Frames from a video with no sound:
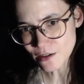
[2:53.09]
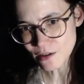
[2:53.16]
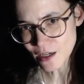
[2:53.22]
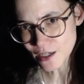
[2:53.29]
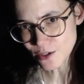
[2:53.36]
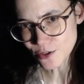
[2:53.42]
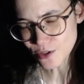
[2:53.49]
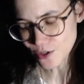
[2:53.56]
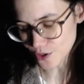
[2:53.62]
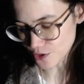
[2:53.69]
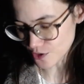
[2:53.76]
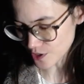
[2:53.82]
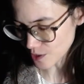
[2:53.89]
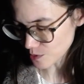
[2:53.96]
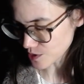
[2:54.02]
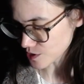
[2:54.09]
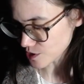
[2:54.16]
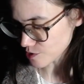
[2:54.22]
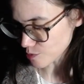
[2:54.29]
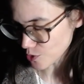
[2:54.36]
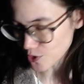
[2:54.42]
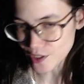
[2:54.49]
I don't know. That was
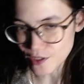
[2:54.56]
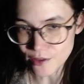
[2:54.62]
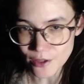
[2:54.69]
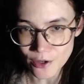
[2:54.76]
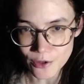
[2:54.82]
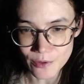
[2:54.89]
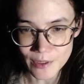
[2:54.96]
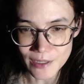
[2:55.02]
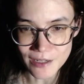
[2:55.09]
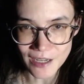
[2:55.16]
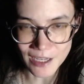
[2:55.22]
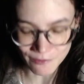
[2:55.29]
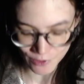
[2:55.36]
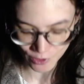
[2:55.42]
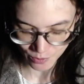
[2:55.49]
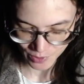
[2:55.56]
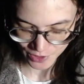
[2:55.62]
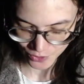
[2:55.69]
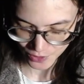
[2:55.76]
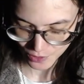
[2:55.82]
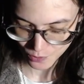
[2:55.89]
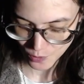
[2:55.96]
this morning though, and I have not been
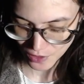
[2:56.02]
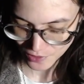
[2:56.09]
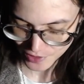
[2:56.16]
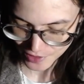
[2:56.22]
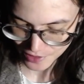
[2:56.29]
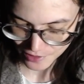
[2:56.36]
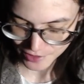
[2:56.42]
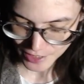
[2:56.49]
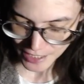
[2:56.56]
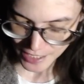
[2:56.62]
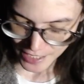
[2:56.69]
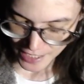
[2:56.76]
doing well since.